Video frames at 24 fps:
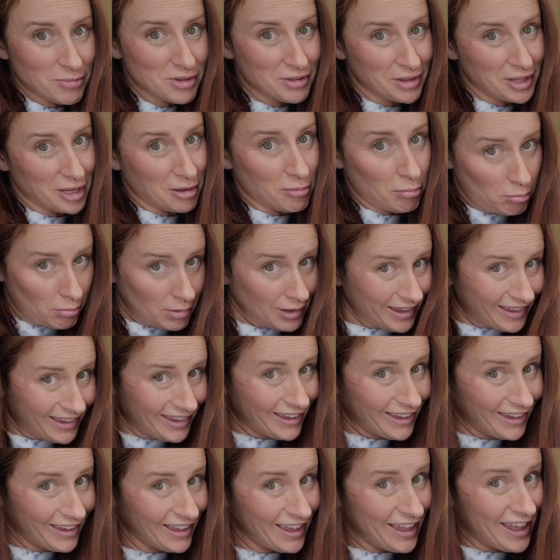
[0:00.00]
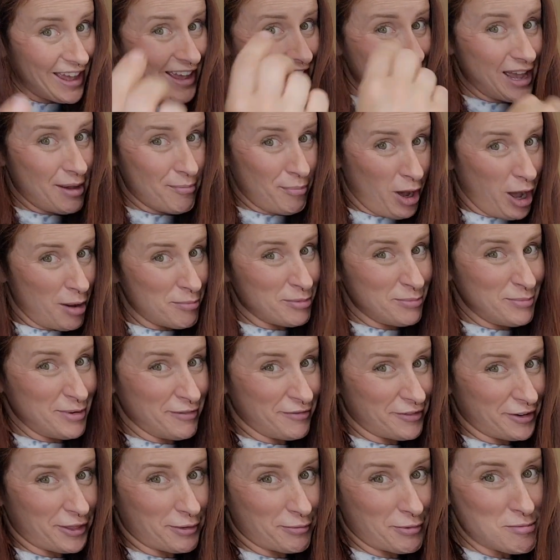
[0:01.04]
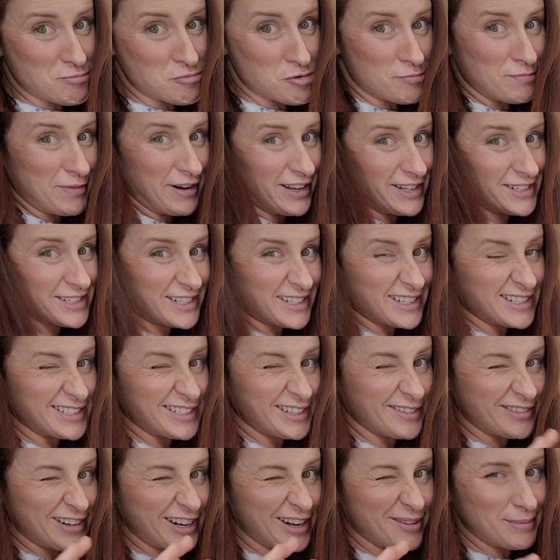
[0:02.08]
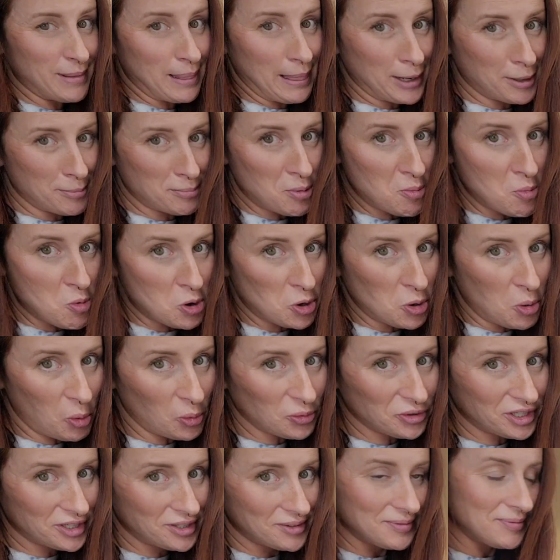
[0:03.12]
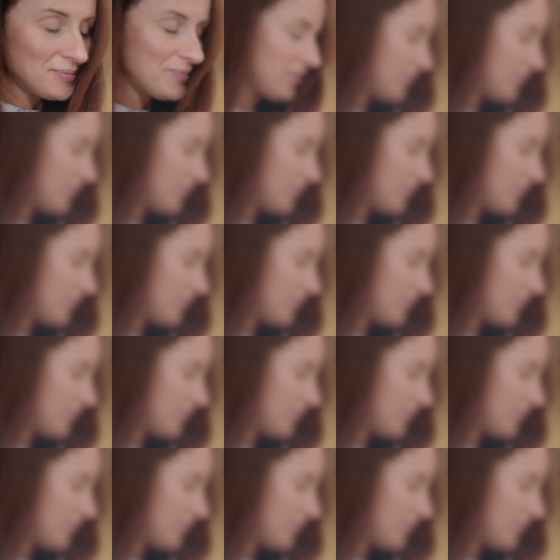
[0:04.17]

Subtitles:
be like me and pop them in for 3 more minutes because you want them a little bit more golden.